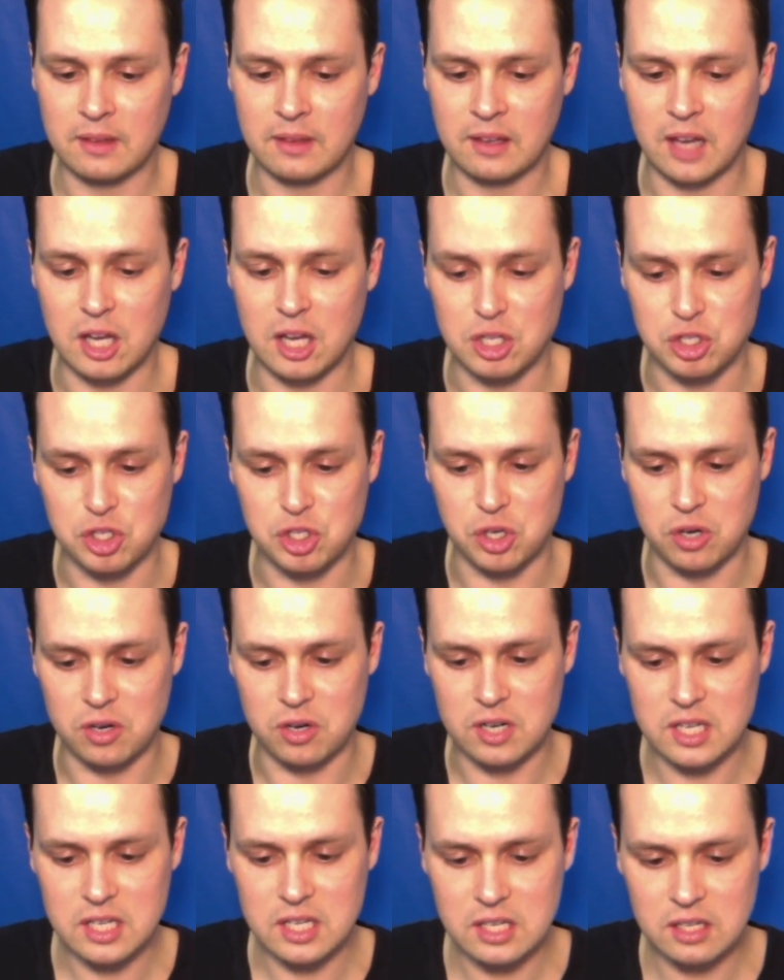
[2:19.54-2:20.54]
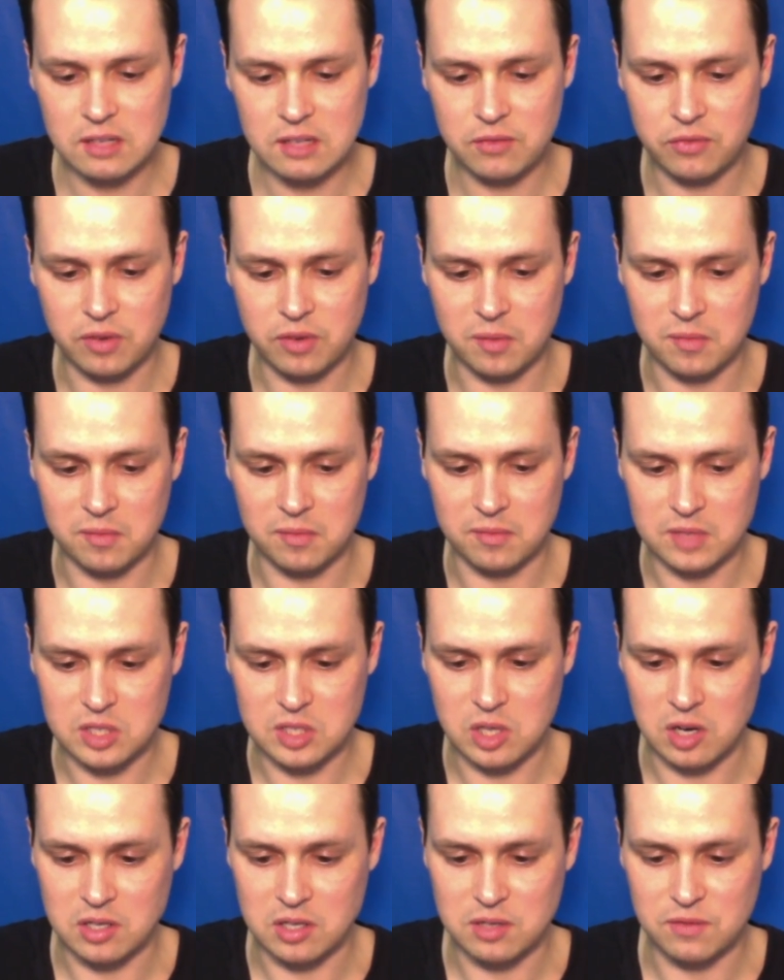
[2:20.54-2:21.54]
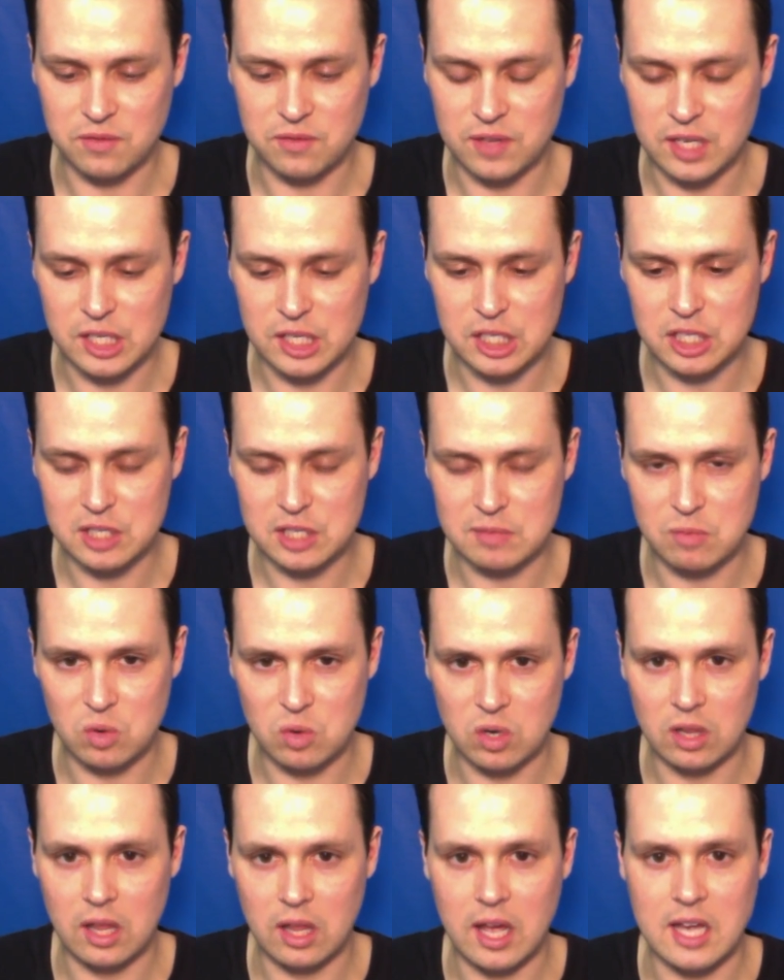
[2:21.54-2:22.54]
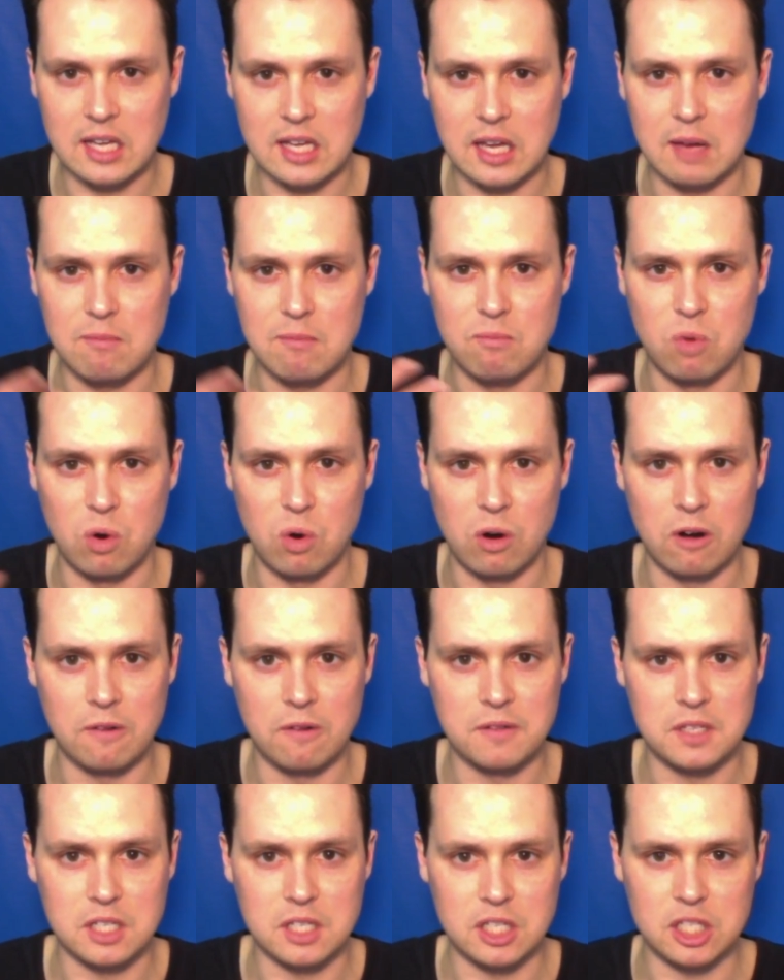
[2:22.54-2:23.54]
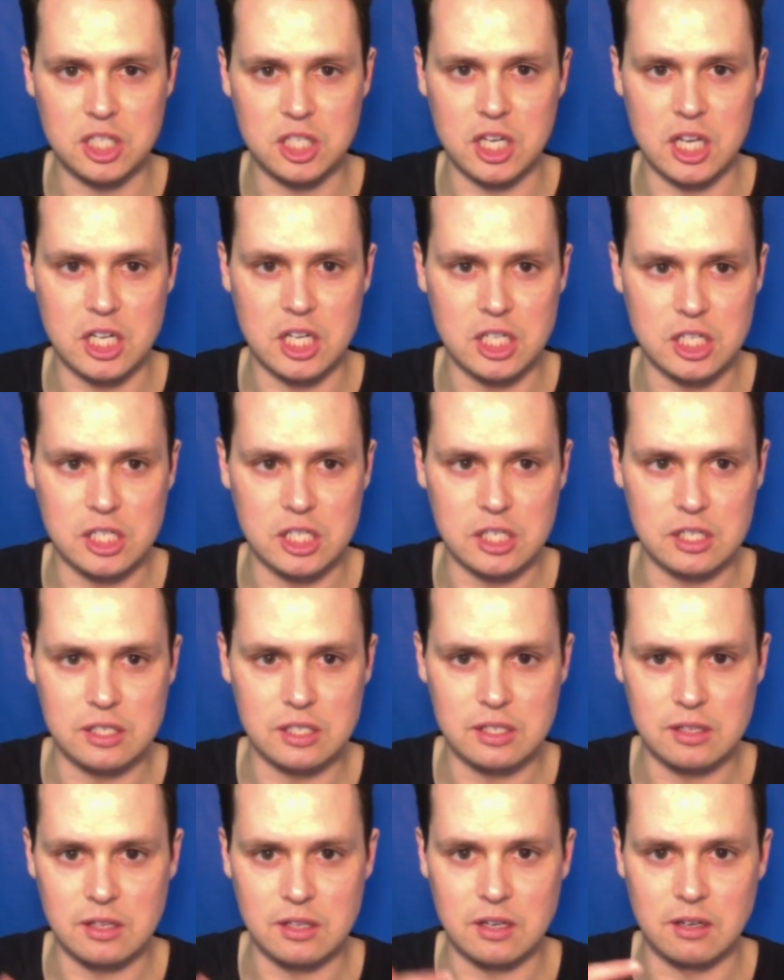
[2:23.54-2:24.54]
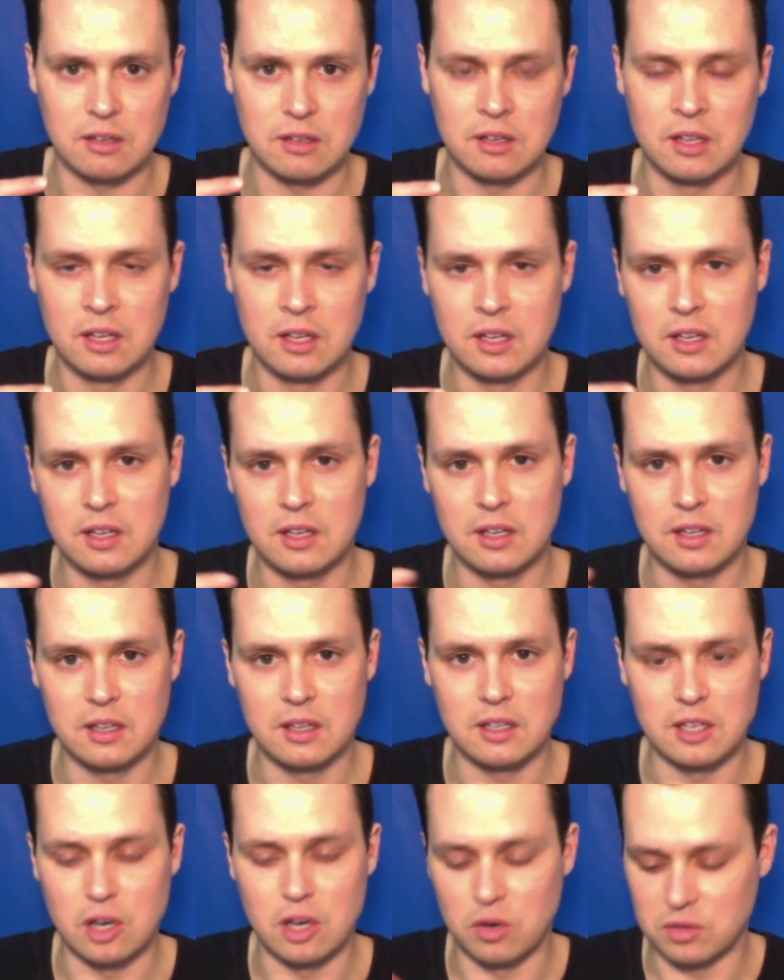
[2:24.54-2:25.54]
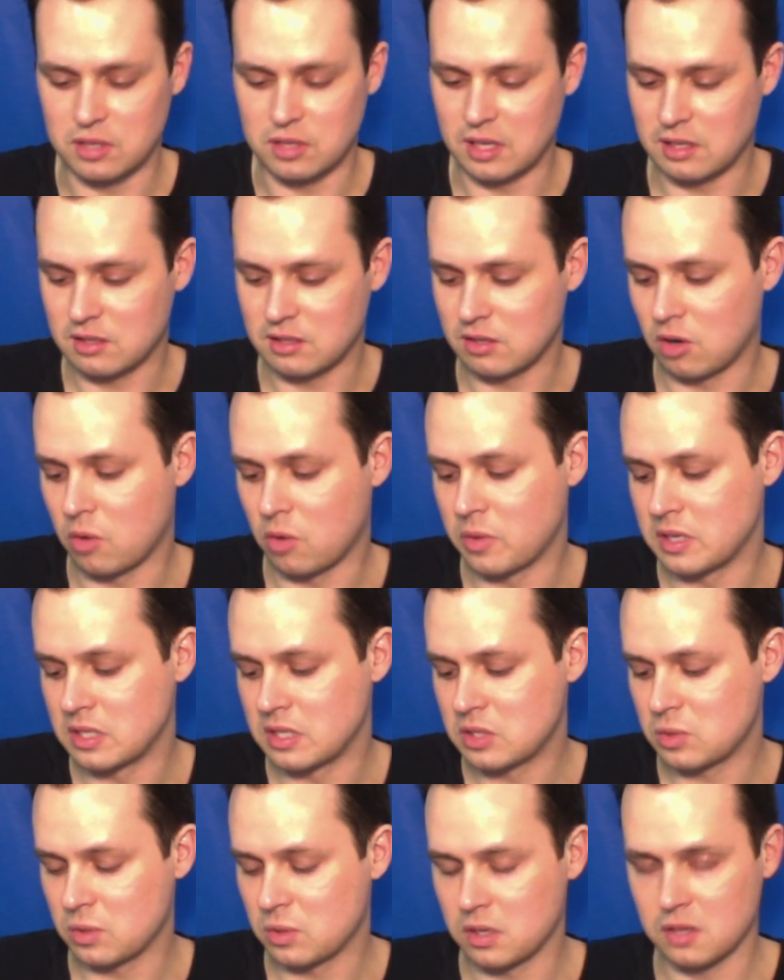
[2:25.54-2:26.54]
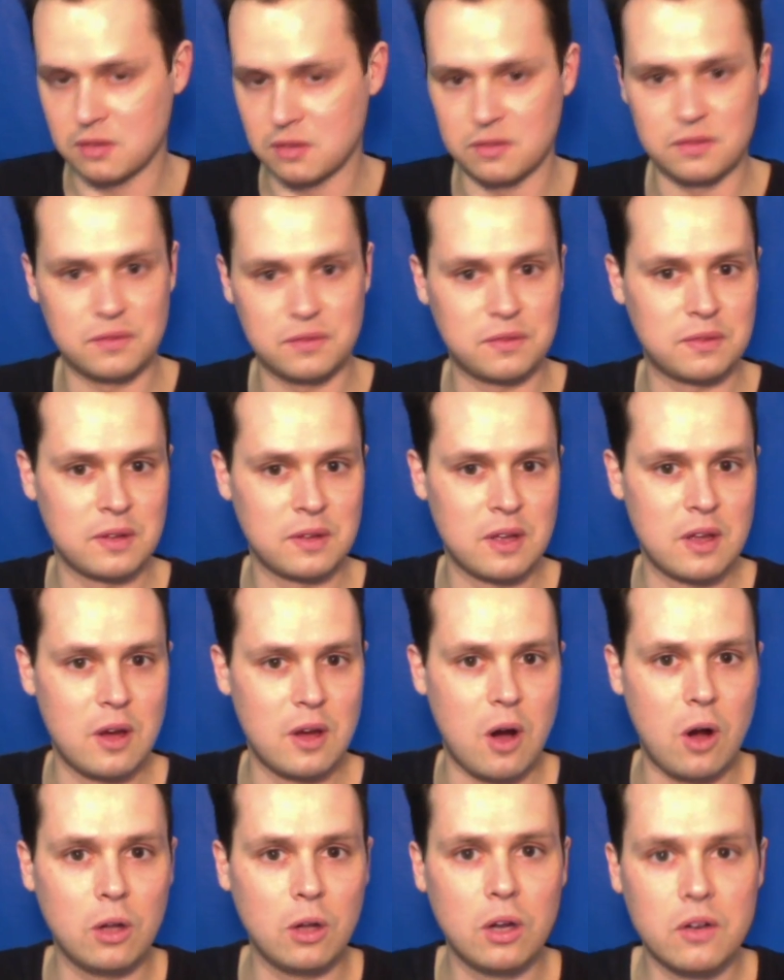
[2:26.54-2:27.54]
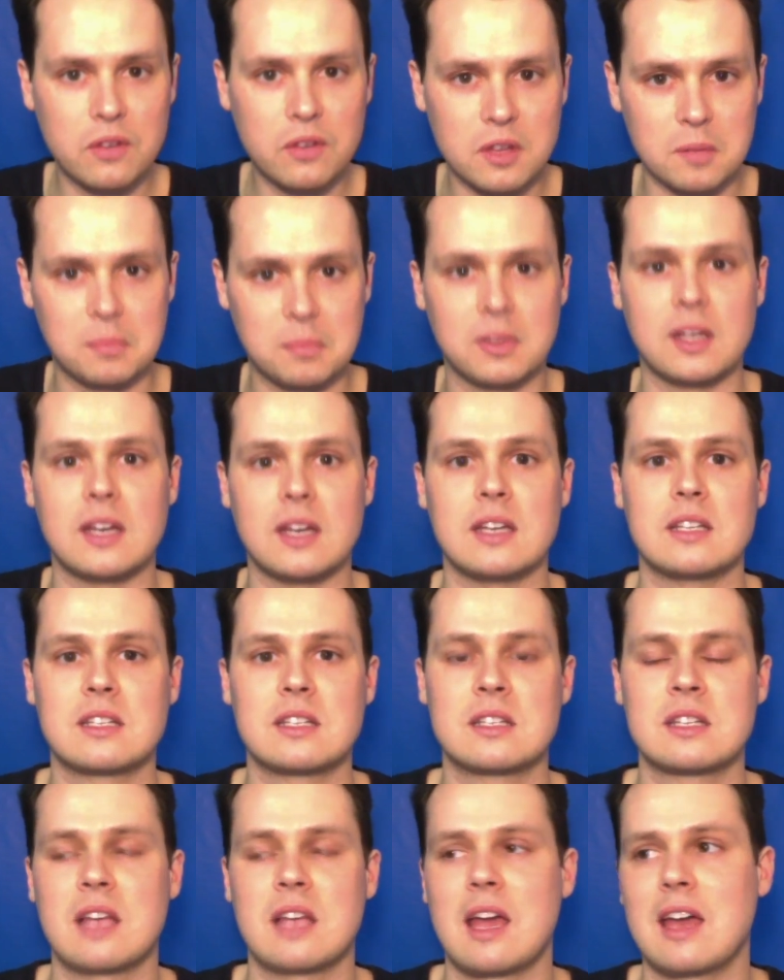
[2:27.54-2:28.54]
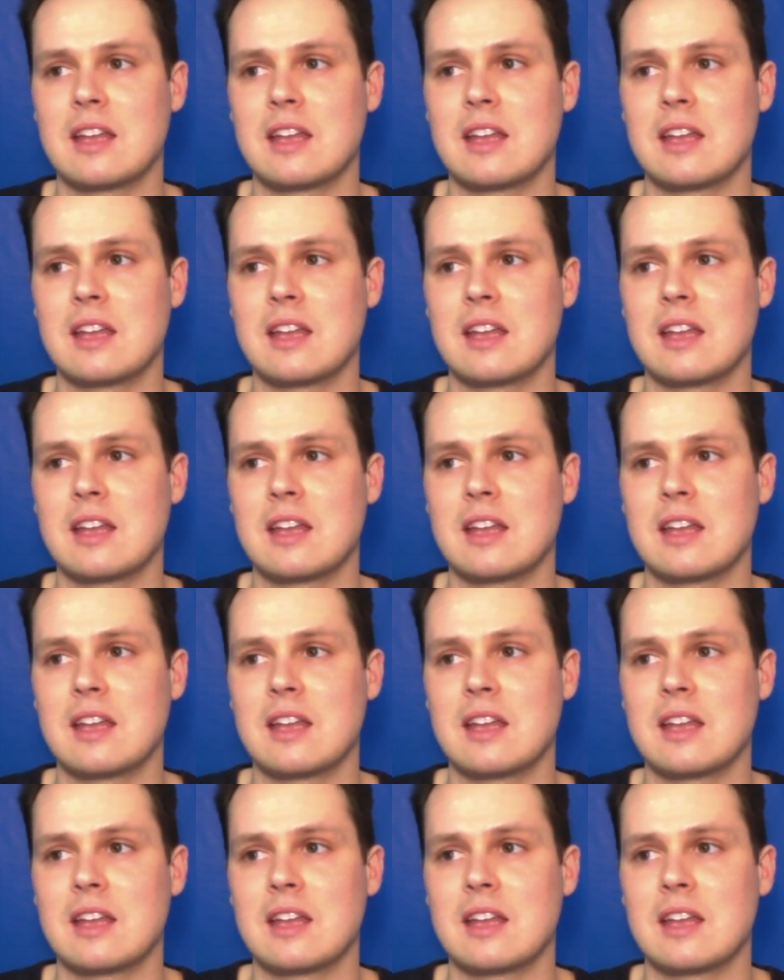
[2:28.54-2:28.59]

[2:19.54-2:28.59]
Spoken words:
a journey from start to finish. It's more like it morphs and changes, and then, you know, it's always sort of all over the place.